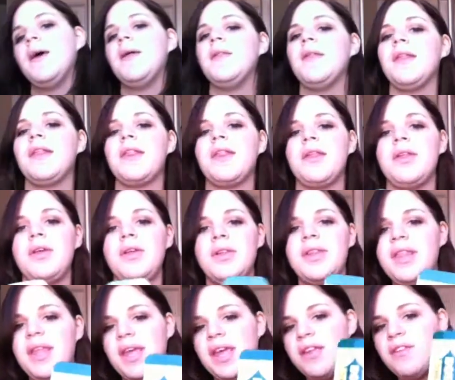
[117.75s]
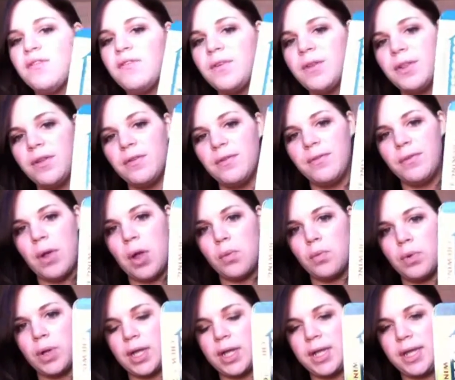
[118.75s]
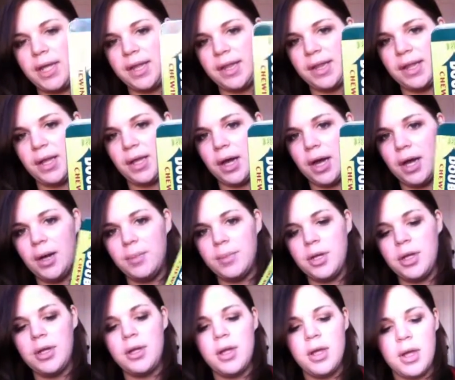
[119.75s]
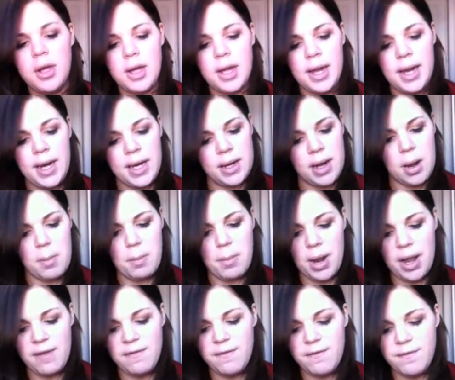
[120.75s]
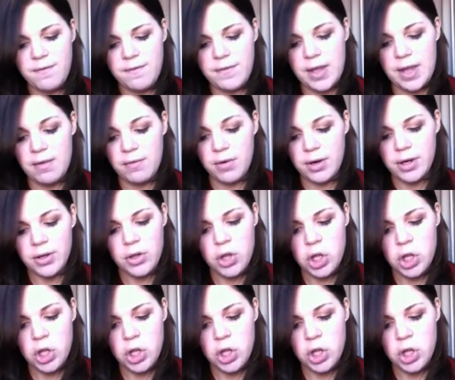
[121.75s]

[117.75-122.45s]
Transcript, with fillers: this little tin full of Wrigley's gum, and my favorite